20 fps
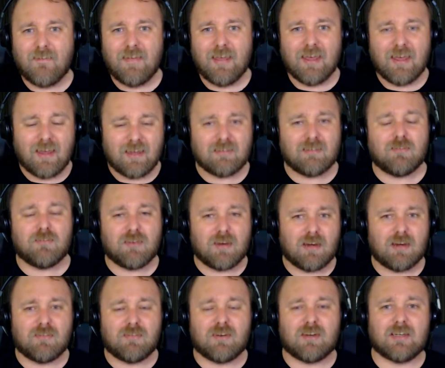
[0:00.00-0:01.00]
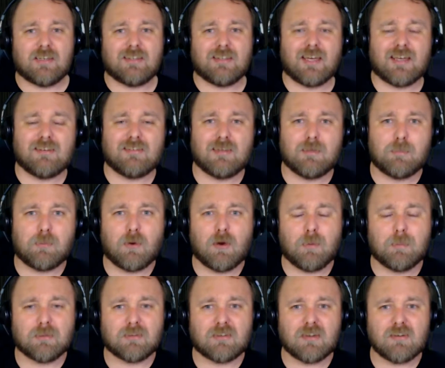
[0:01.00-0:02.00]
it's a very, very dicey
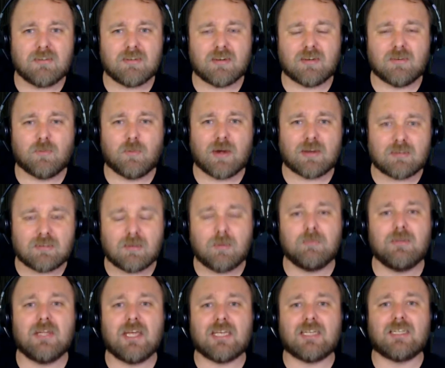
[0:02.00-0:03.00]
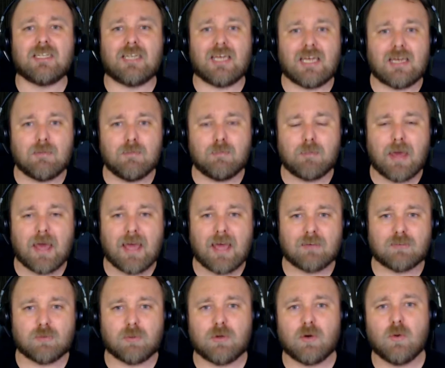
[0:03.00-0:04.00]
proposition. Whereas something like the Game
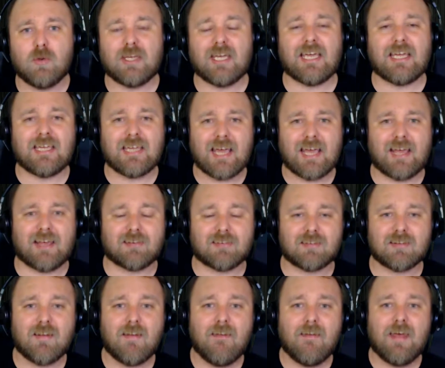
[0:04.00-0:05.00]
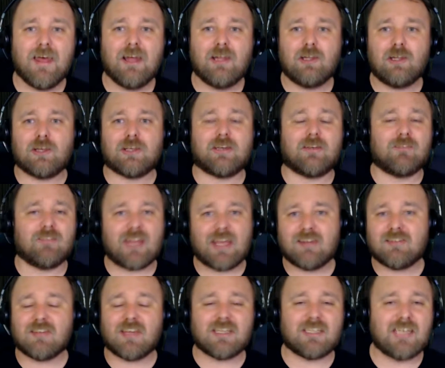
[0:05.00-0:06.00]
Pass, where, okay, yes, look,
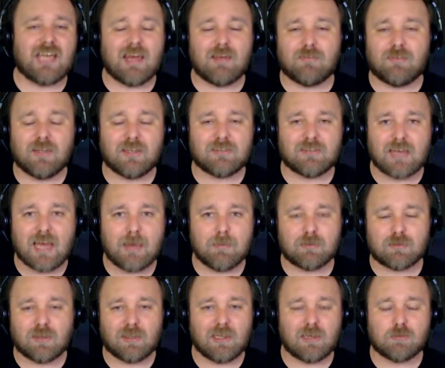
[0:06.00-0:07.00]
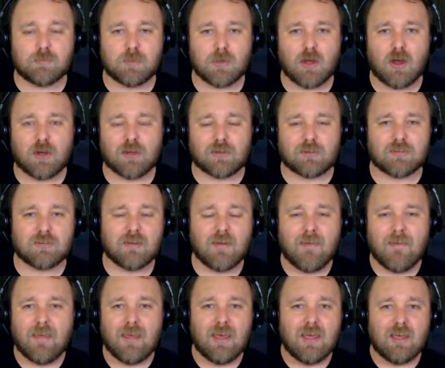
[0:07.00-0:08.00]
it's like Netflix and Amazon, let's be honest.
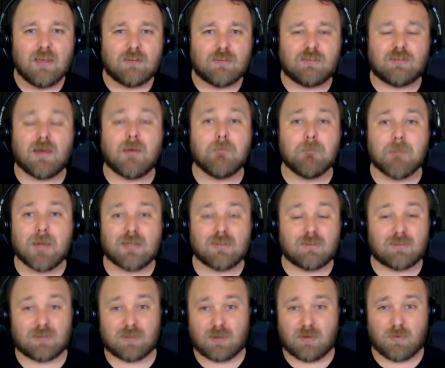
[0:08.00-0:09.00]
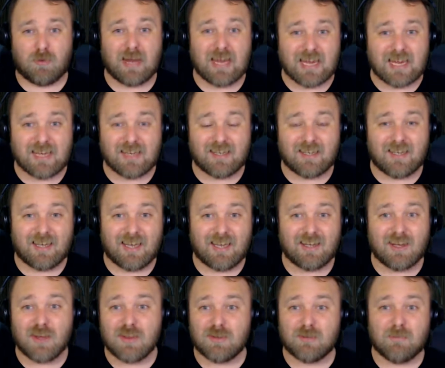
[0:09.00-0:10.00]
Some months are great,
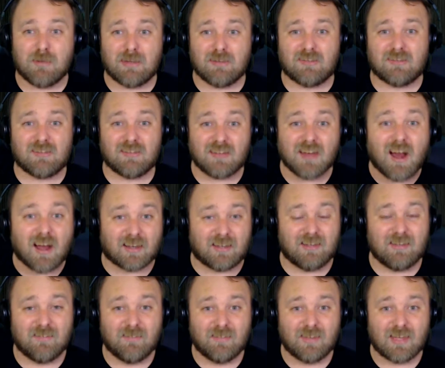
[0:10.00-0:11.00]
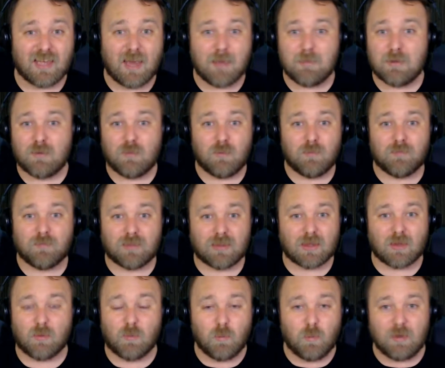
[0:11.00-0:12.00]
and other months suck. I mean,
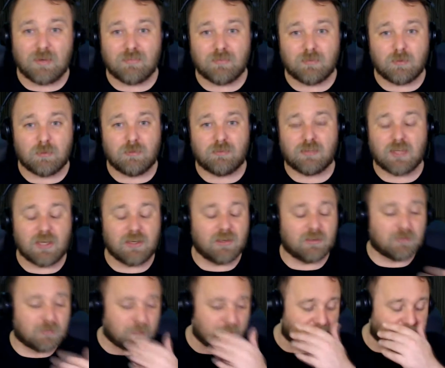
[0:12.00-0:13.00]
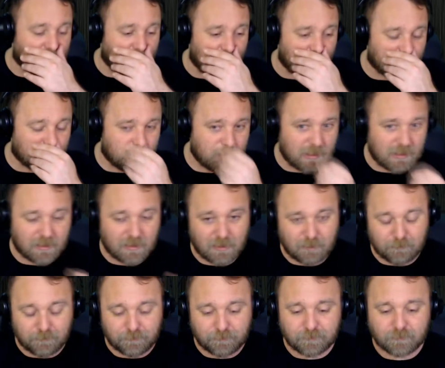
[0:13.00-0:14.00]
we've done this myself, me and